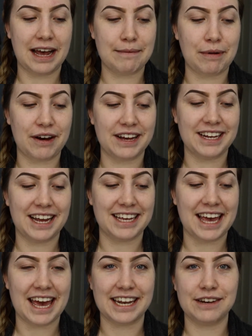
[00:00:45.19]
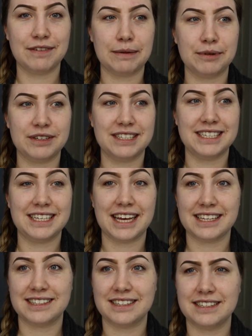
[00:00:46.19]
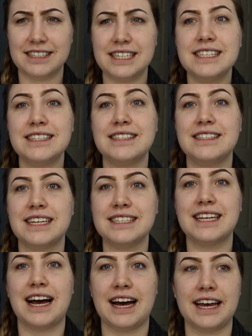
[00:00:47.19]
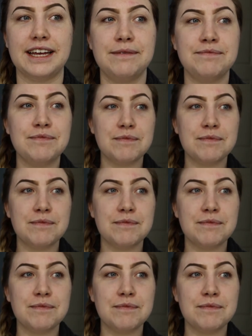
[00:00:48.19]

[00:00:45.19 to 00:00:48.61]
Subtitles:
I bought a Canon Rebel T6i